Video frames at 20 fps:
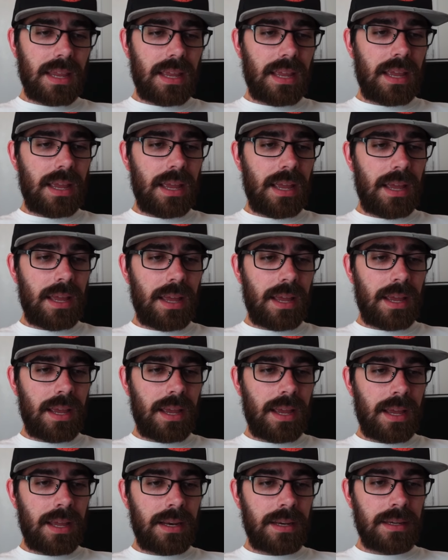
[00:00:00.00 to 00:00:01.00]

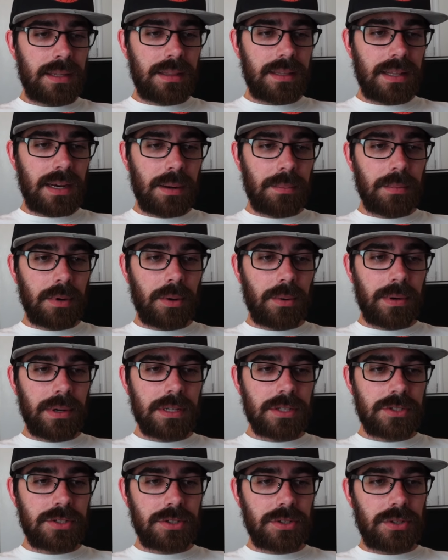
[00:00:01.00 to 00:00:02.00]
And then I'm
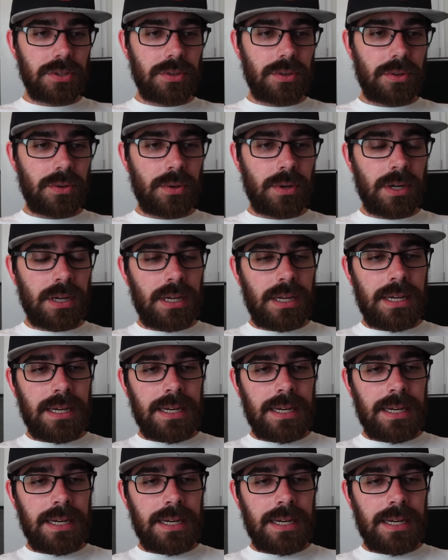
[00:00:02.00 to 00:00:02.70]
going to